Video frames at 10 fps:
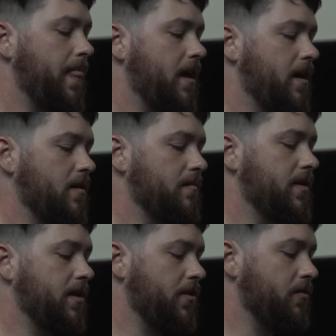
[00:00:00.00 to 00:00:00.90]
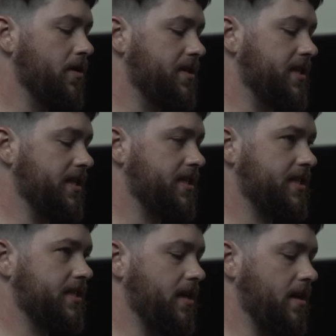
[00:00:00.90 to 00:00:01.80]
Um, in other words,
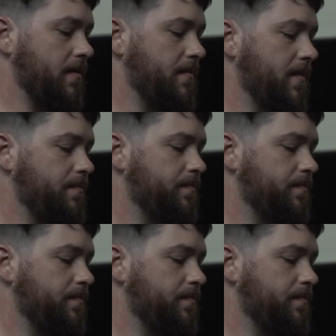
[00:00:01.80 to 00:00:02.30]
it's um,